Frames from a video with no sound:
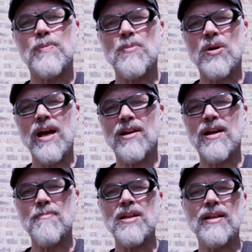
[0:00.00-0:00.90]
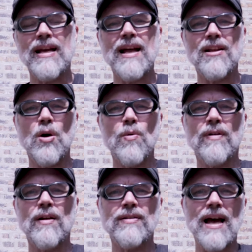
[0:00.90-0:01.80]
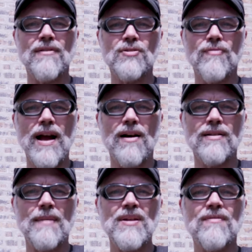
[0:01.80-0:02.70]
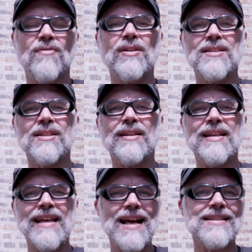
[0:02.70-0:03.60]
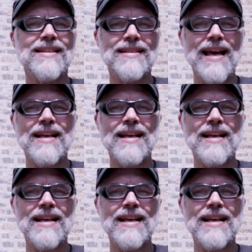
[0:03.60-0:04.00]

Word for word: People immediately go down this route. I mean, realistically, casting's